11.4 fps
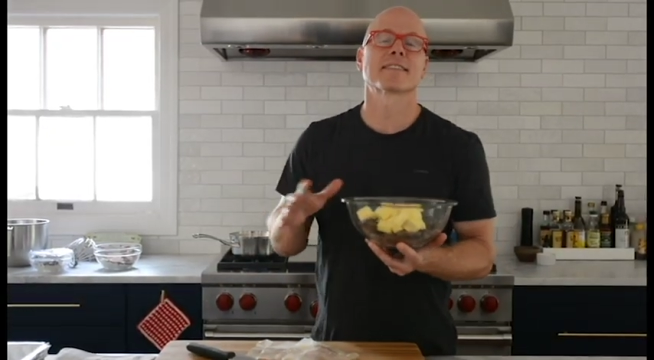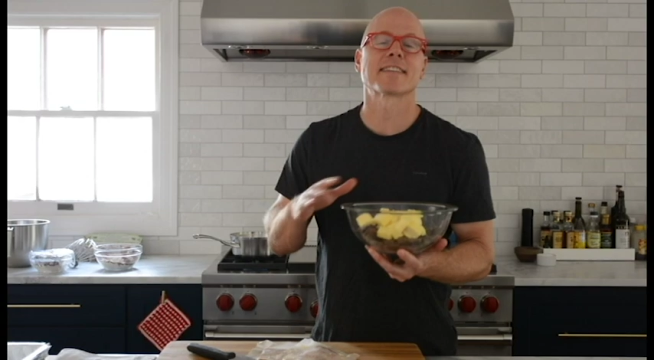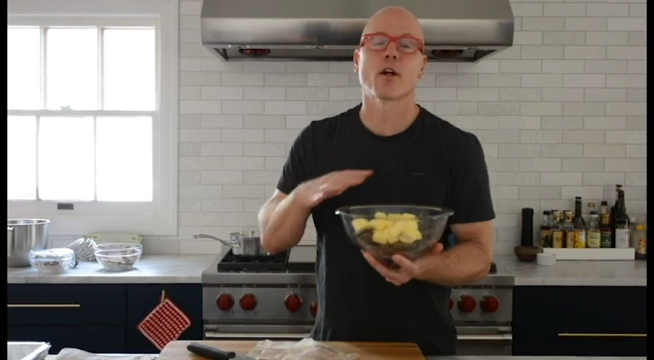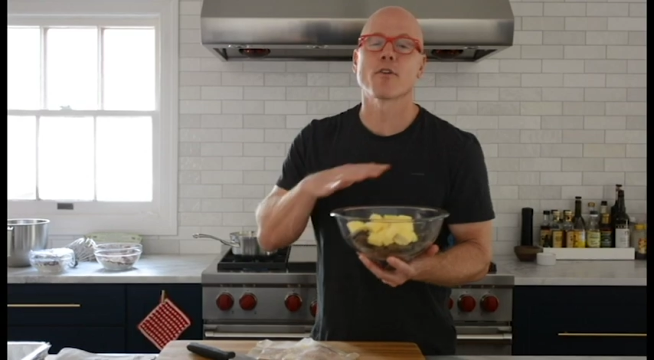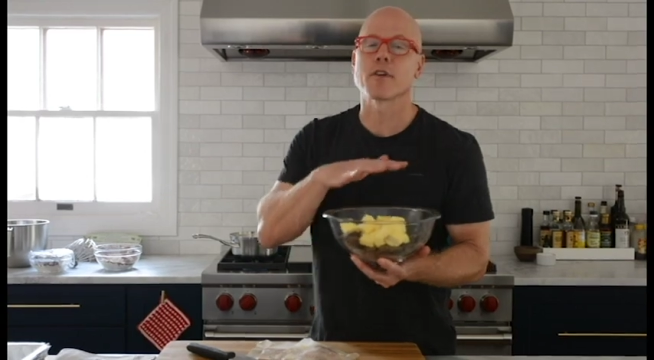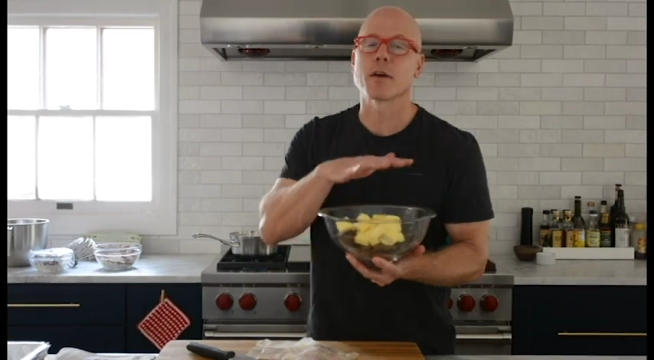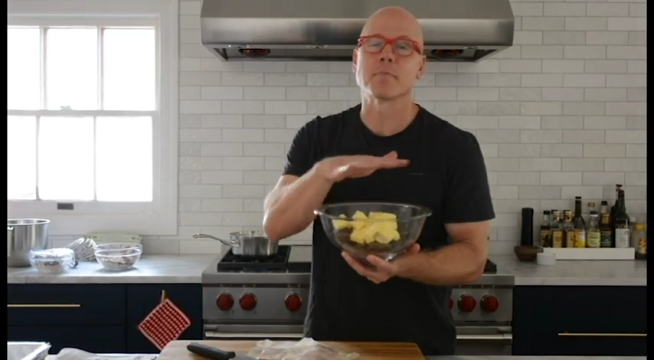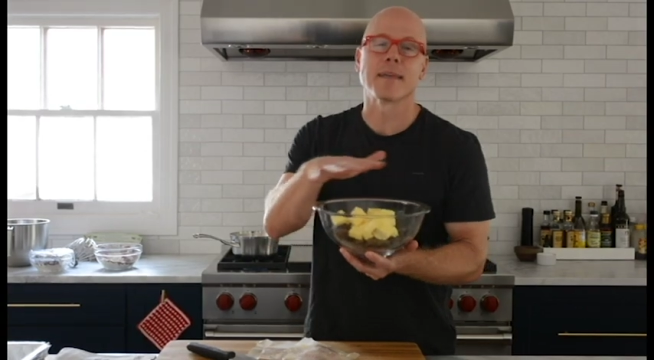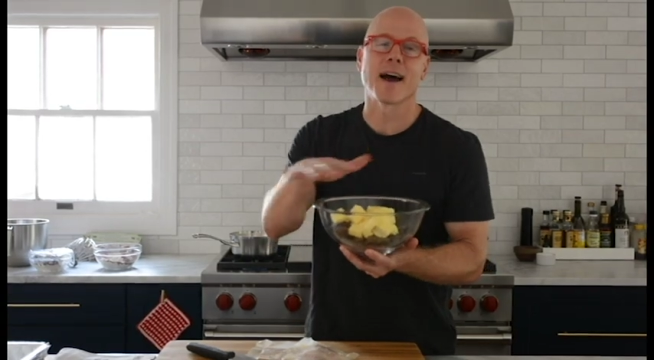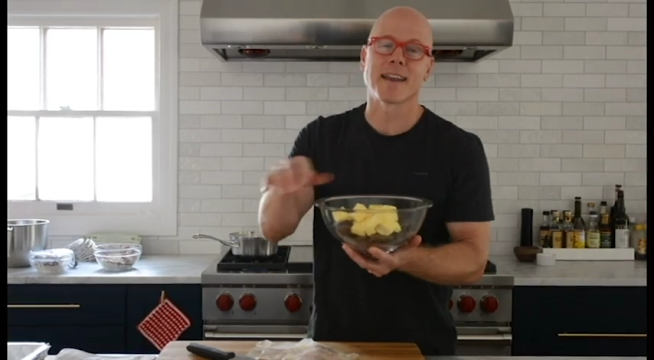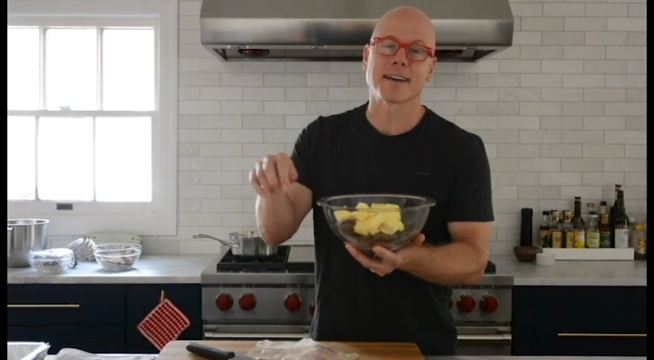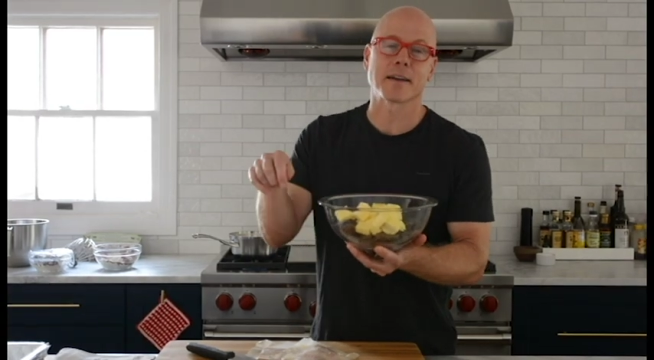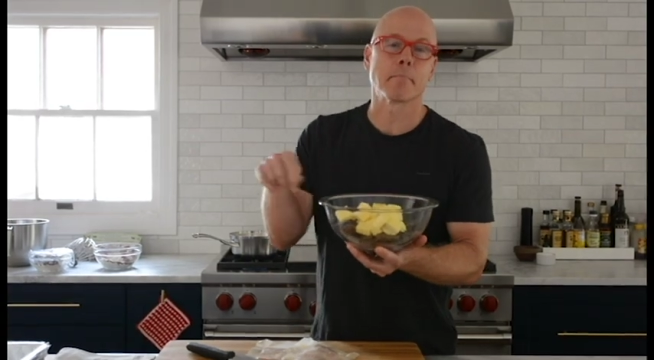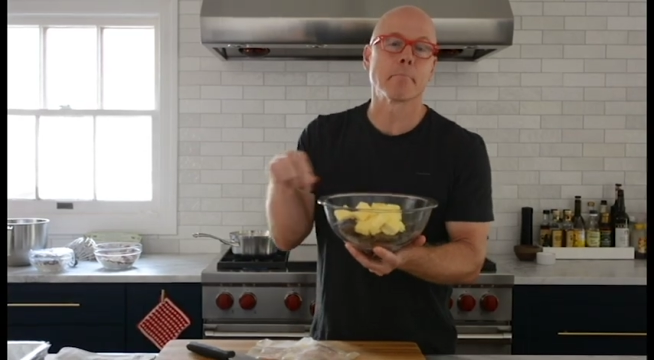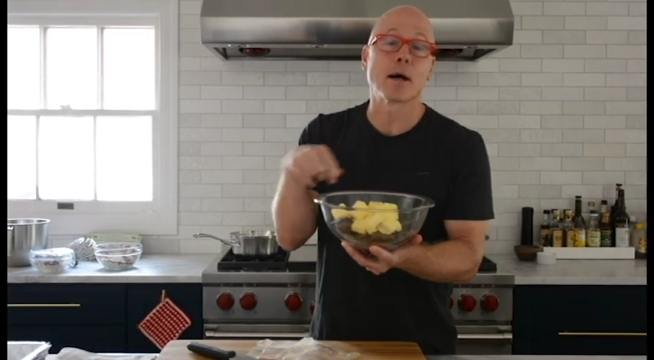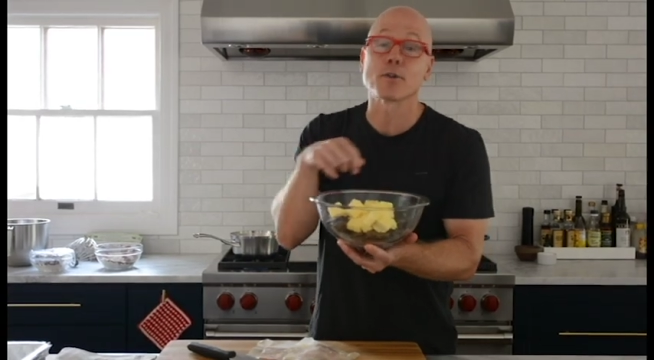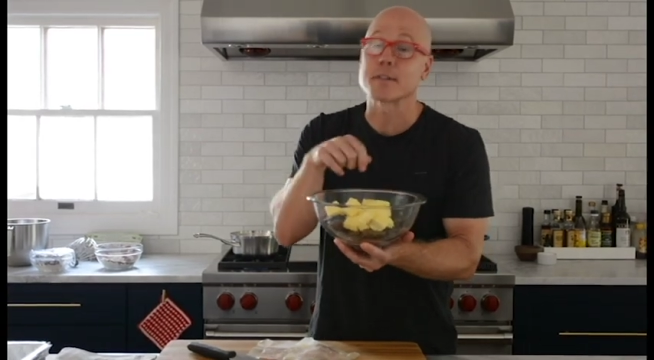self-hypnotic,
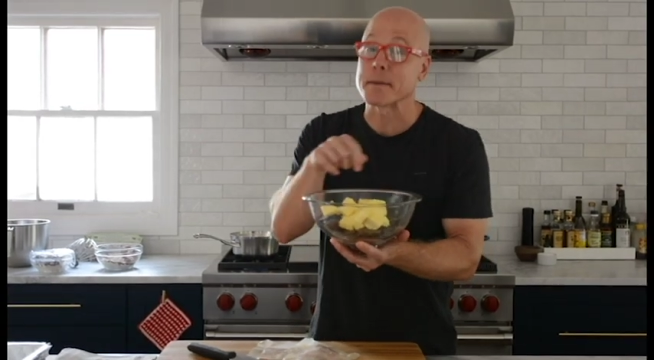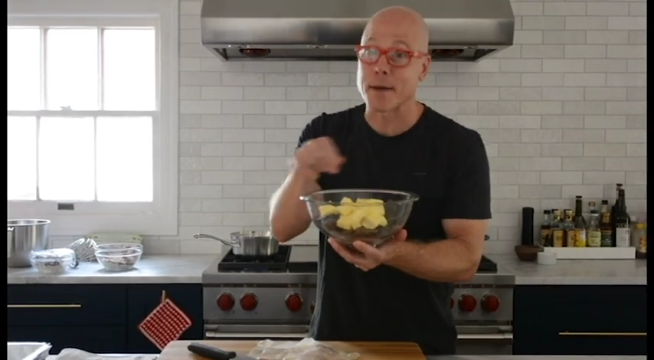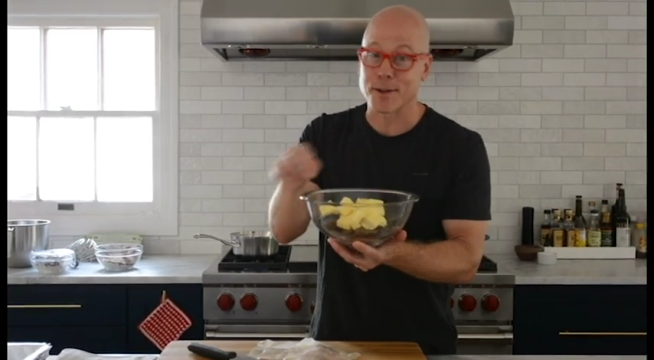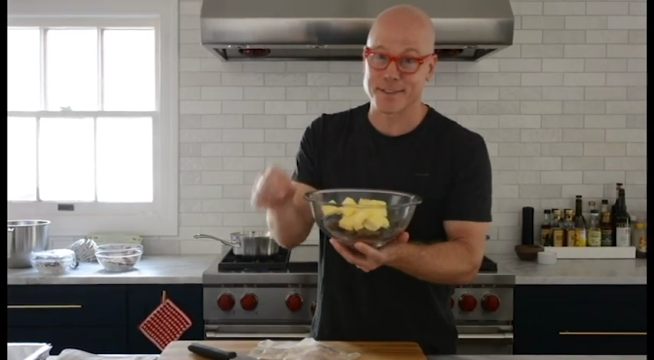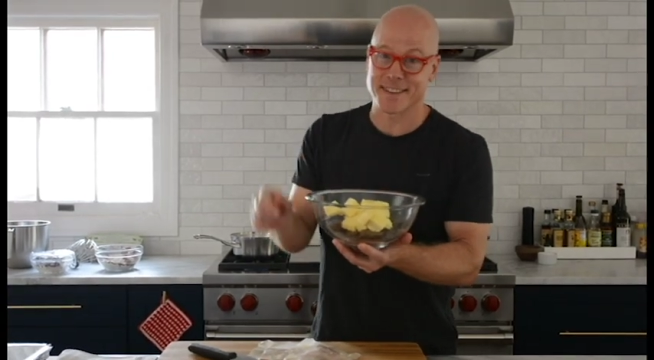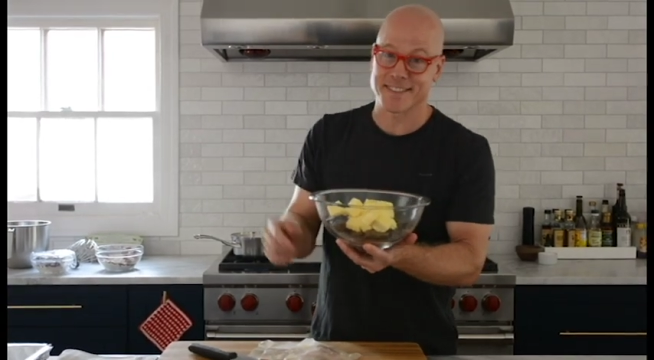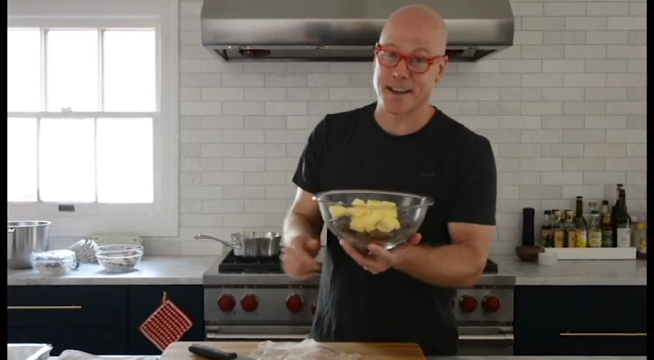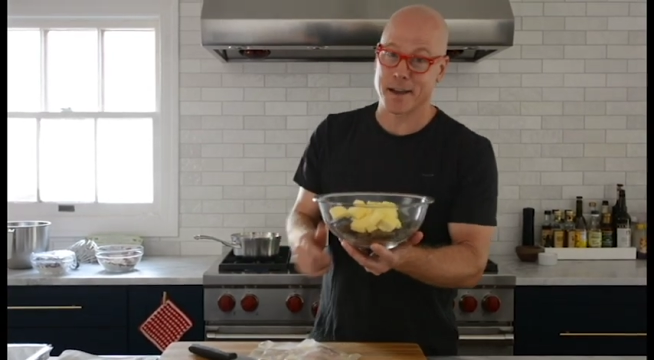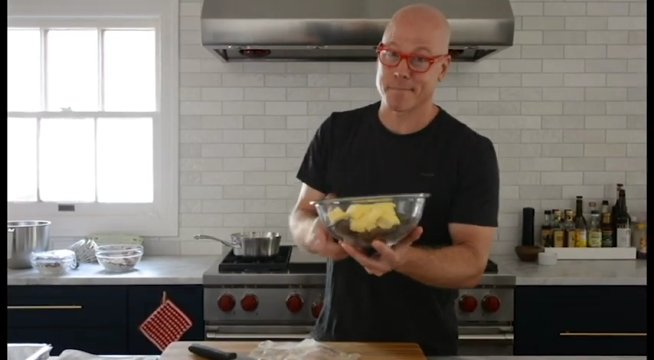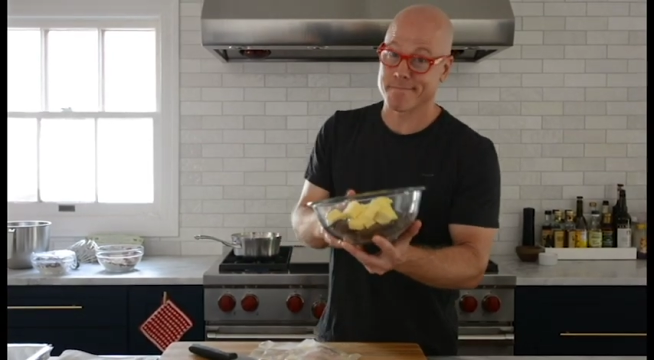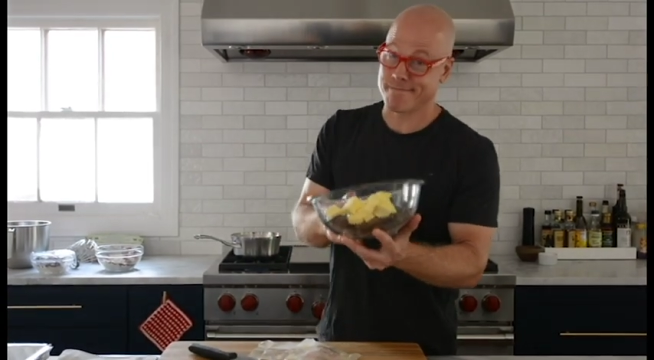melty time.